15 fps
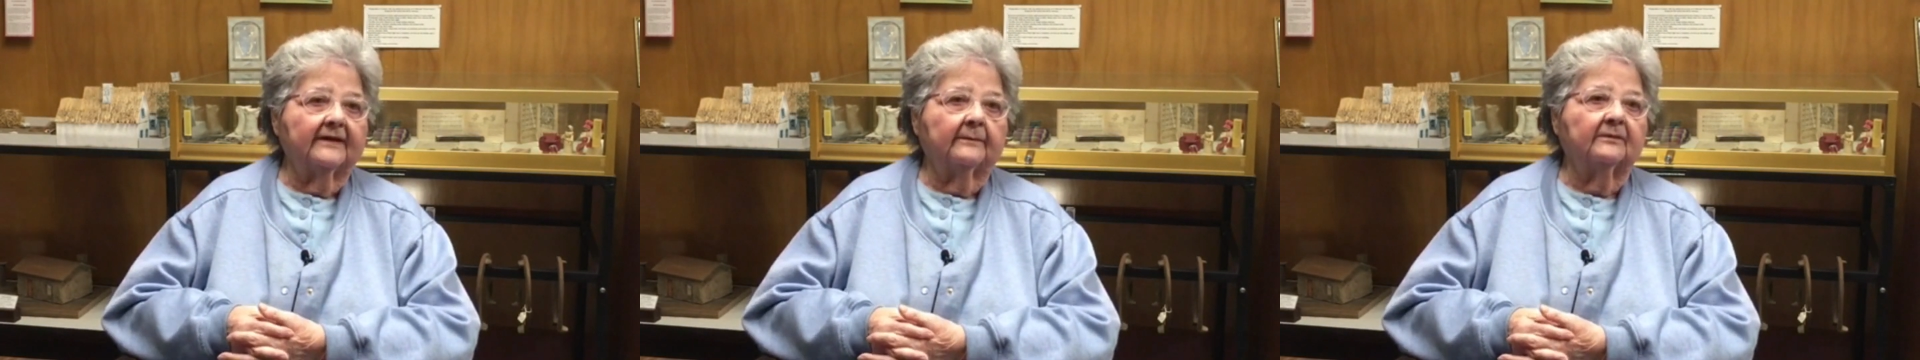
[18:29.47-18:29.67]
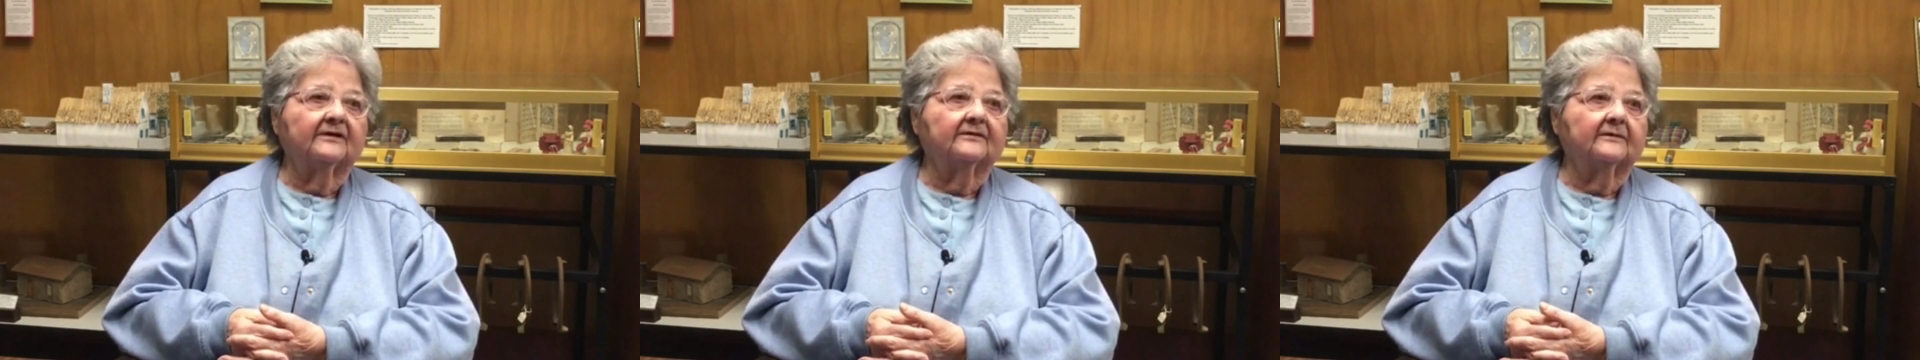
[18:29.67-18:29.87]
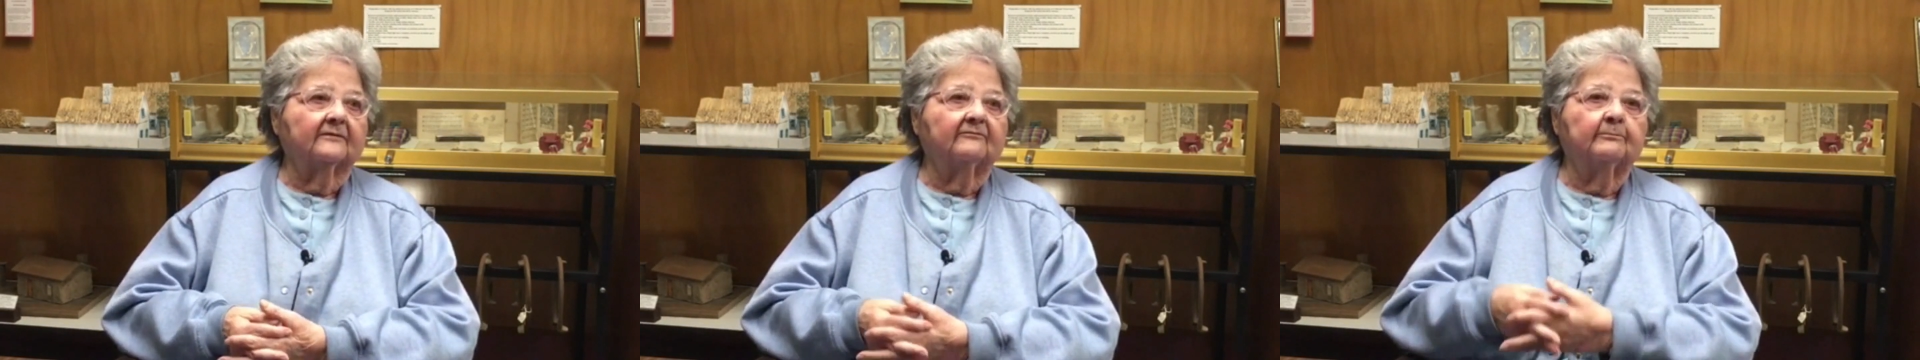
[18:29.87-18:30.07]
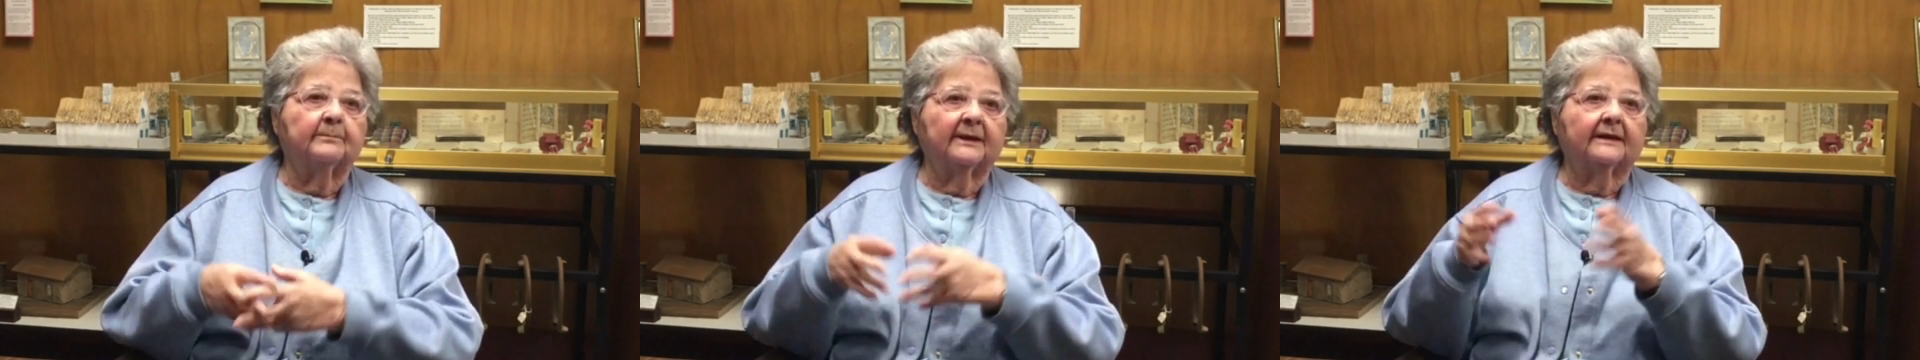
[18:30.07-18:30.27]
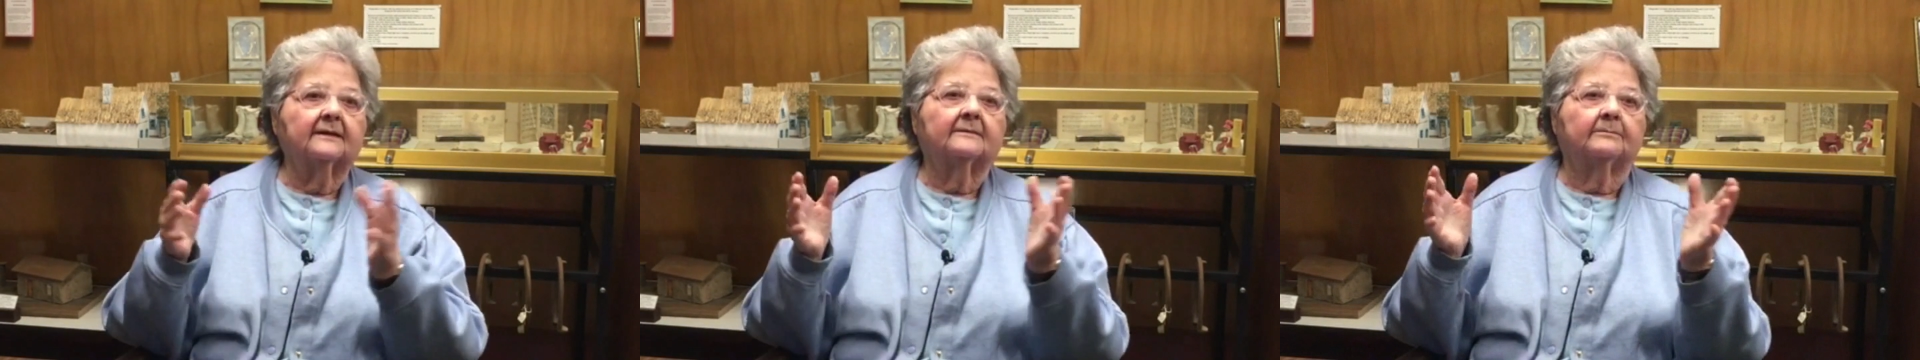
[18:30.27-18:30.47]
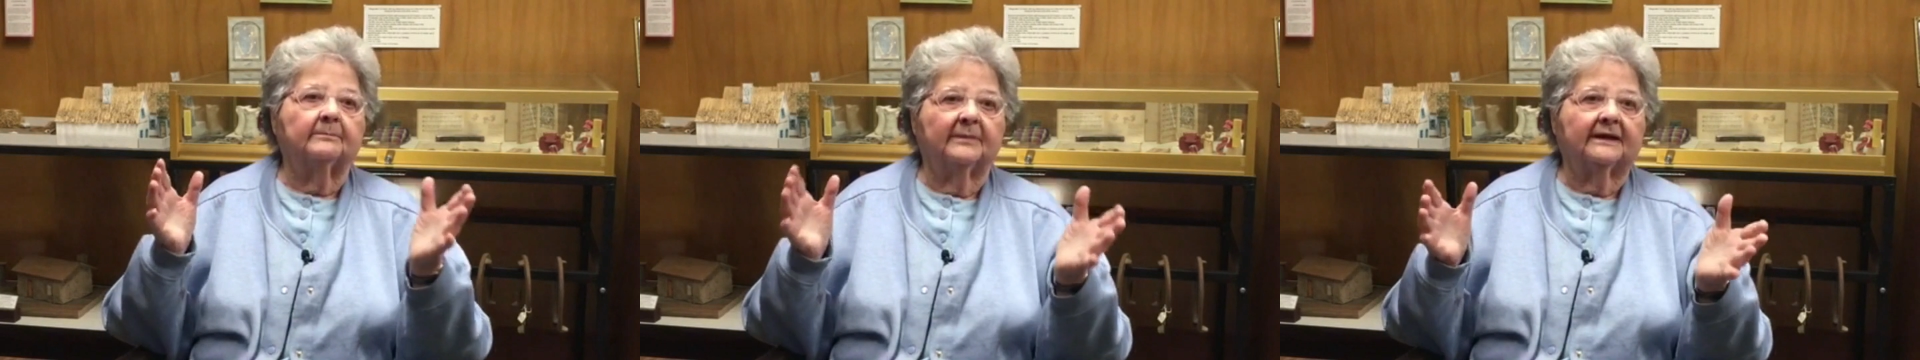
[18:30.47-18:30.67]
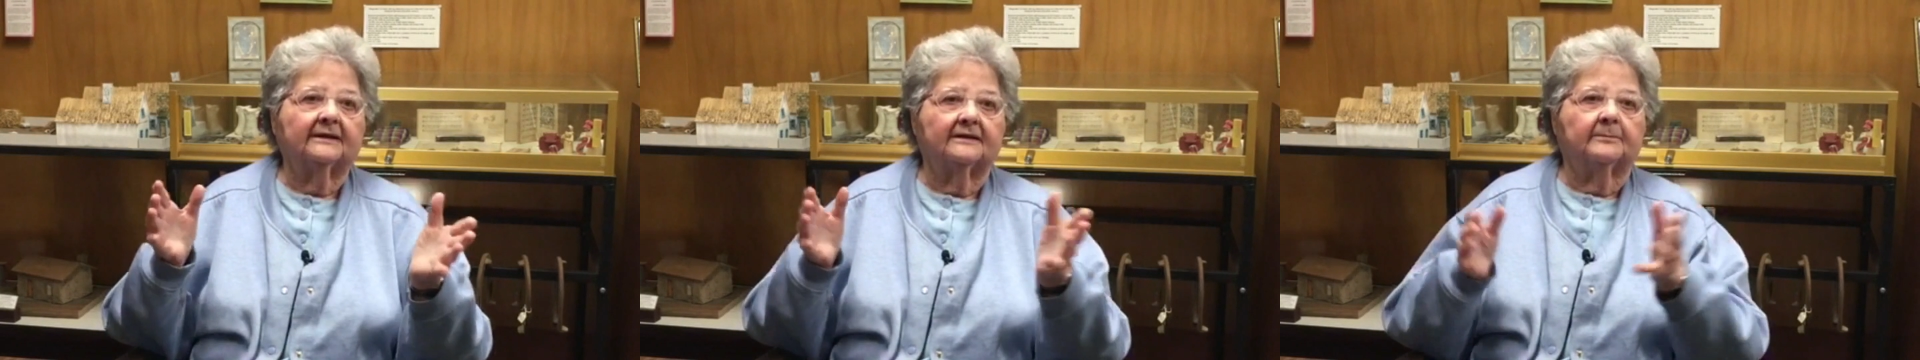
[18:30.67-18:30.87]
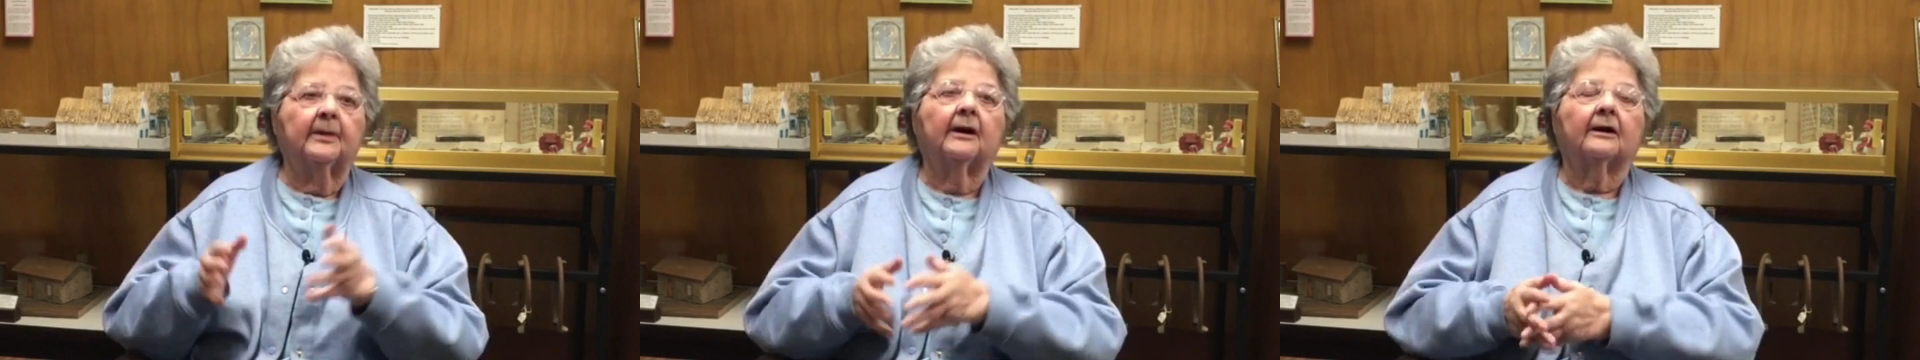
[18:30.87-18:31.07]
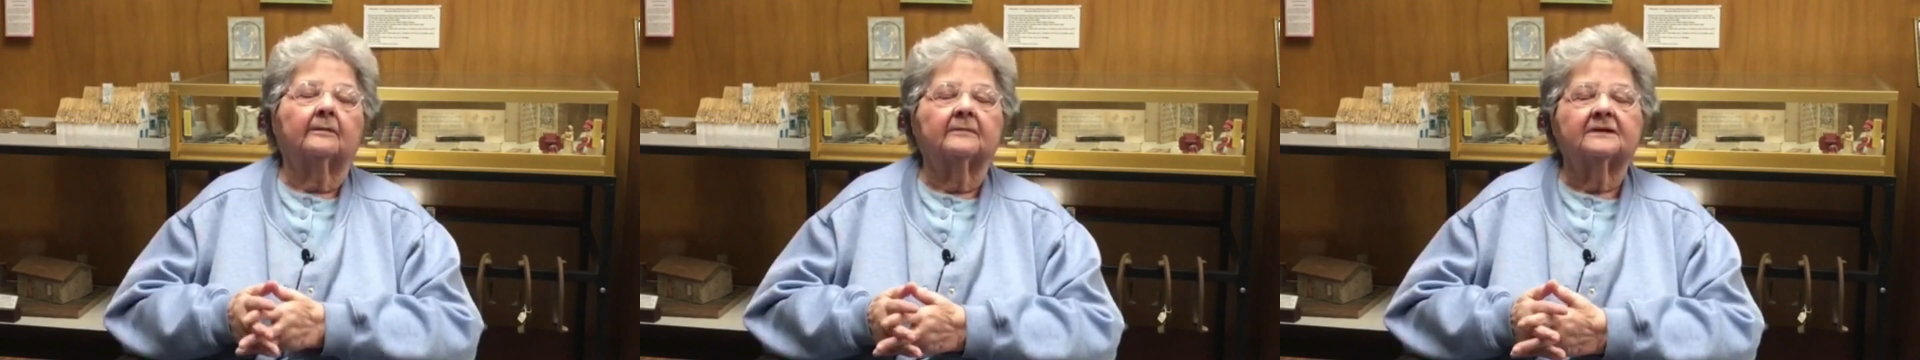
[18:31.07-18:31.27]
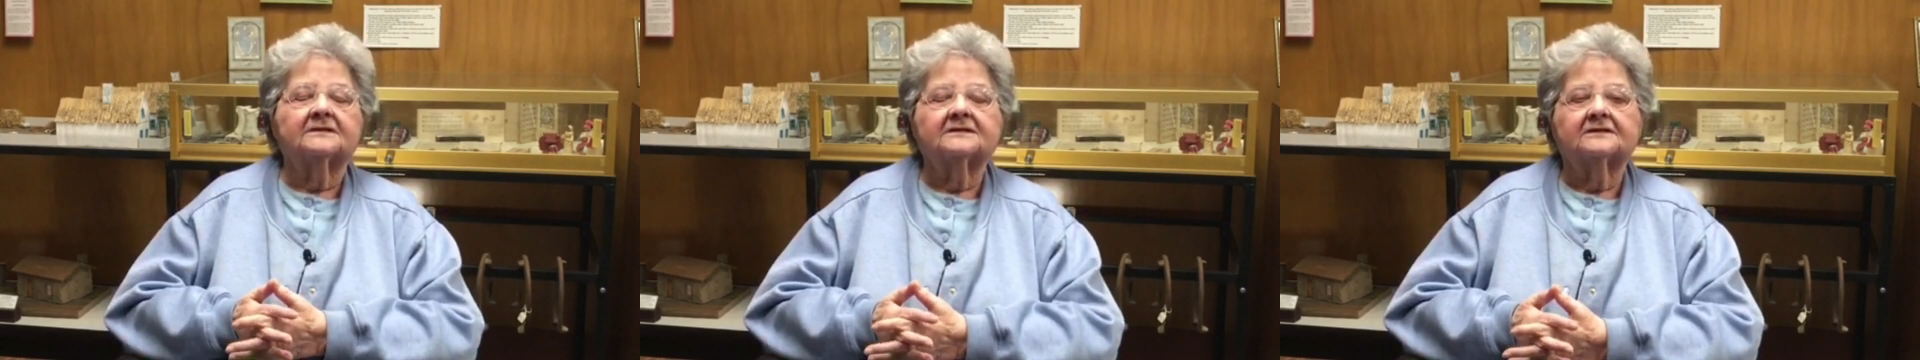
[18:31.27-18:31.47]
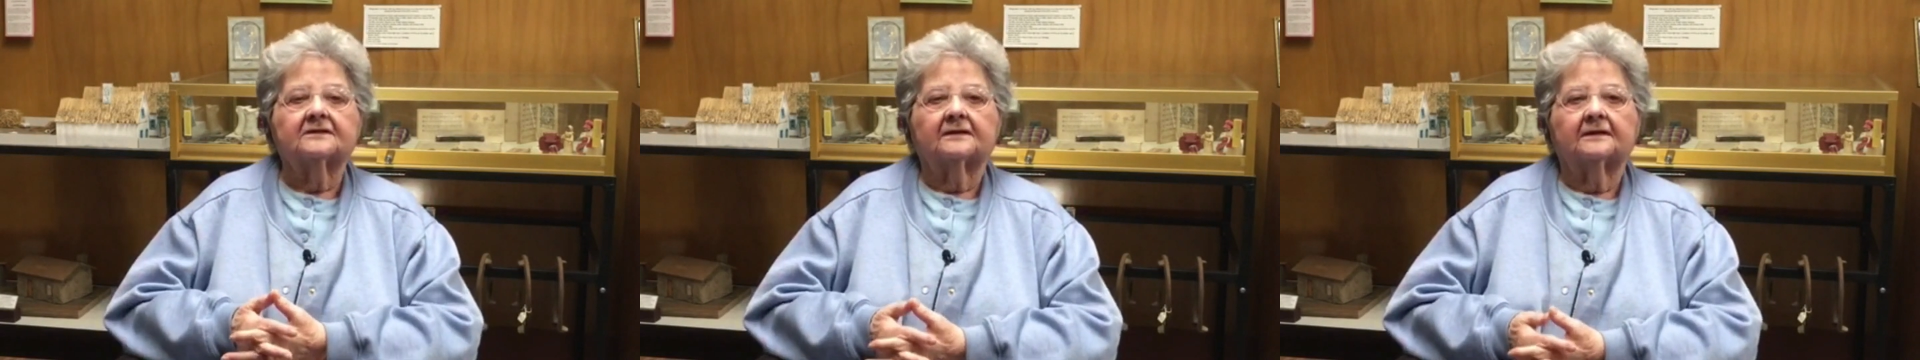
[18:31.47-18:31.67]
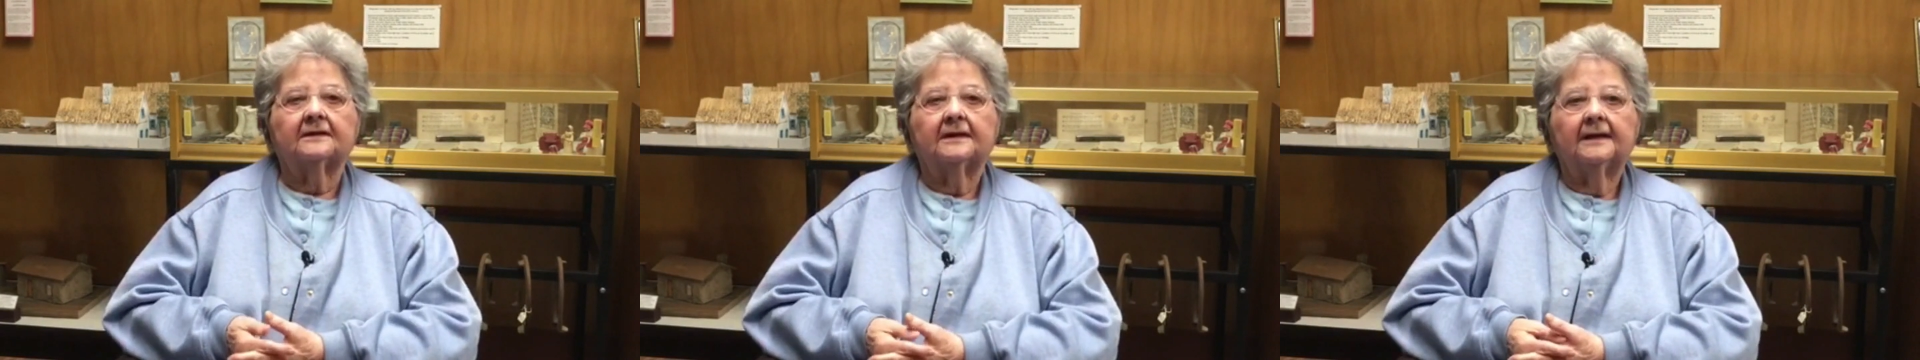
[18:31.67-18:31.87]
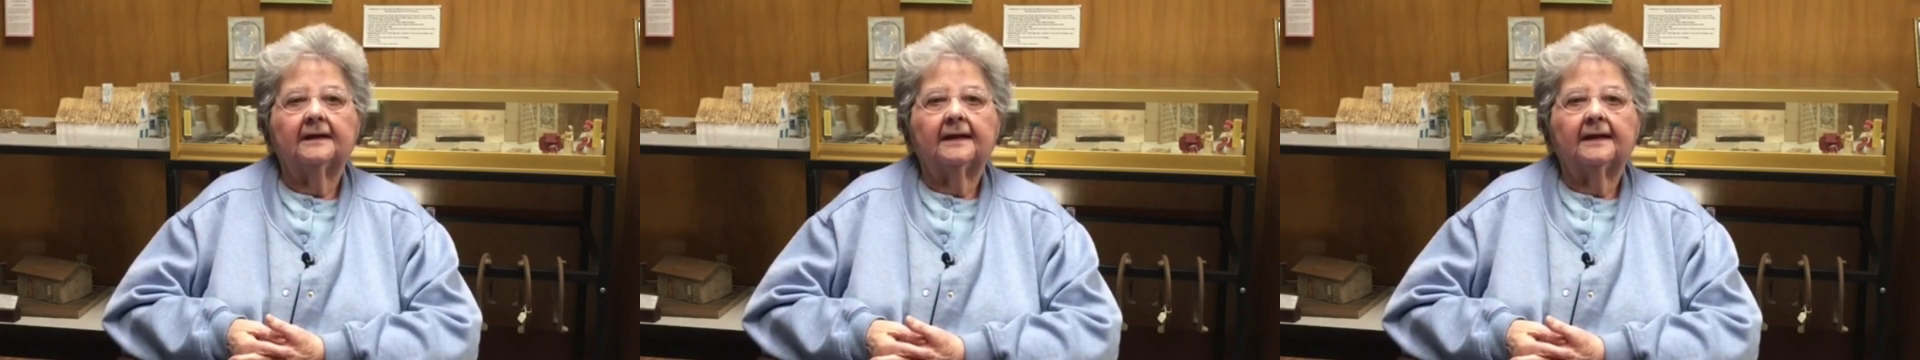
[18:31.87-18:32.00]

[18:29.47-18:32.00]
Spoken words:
That was a big, big department store.